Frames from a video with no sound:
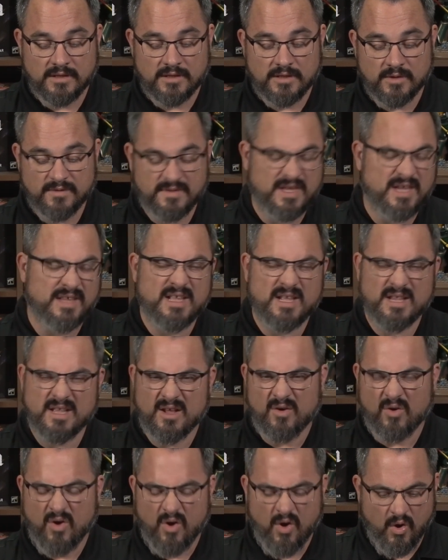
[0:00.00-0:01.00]
You'd think that
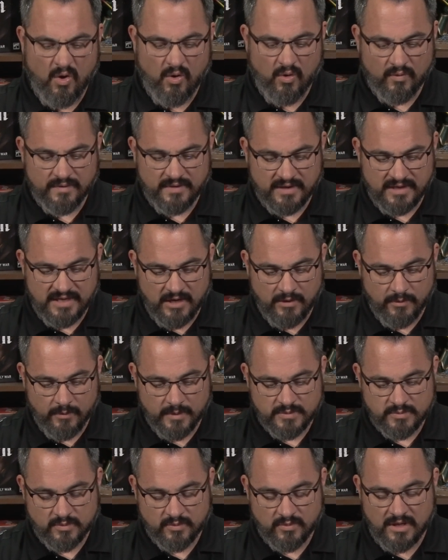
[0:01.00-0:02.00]
all the
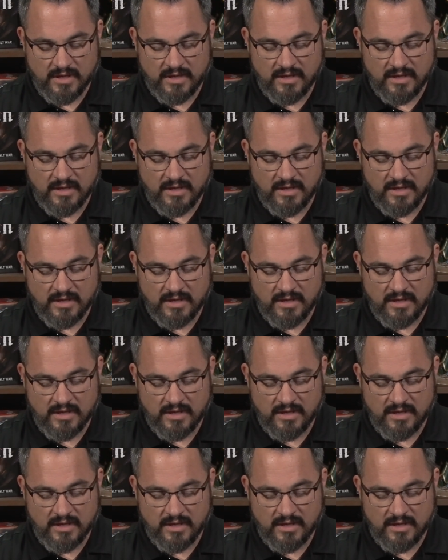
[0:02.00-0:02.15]
heroes would